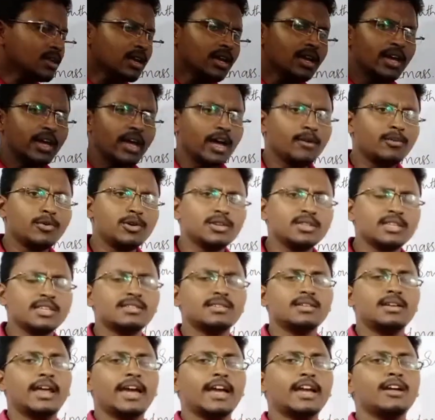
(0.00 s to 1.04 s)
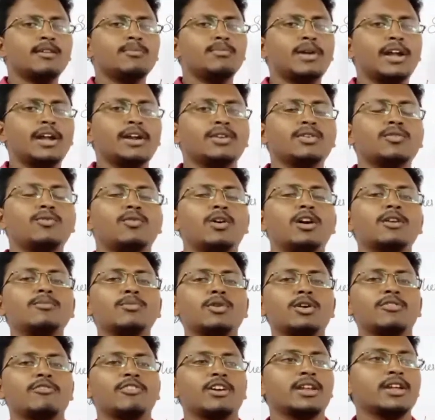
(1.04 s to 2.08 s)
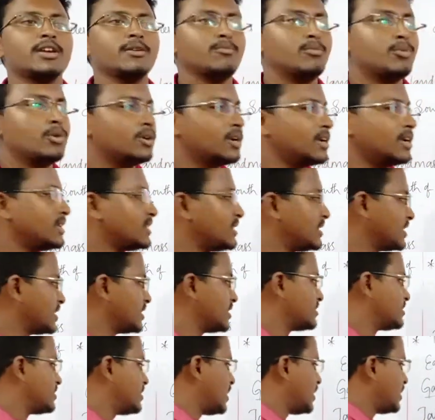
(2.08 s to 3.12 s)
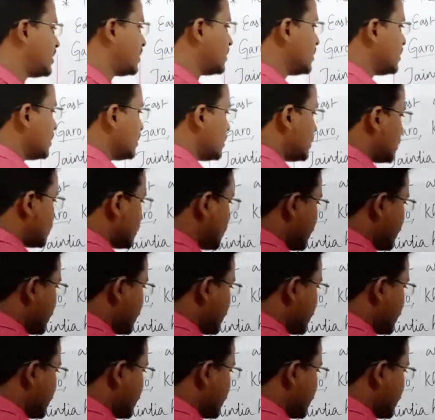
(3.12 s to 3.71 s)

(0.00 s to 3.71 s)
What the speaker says: about this Deccan Plateau, one more very important thing is that the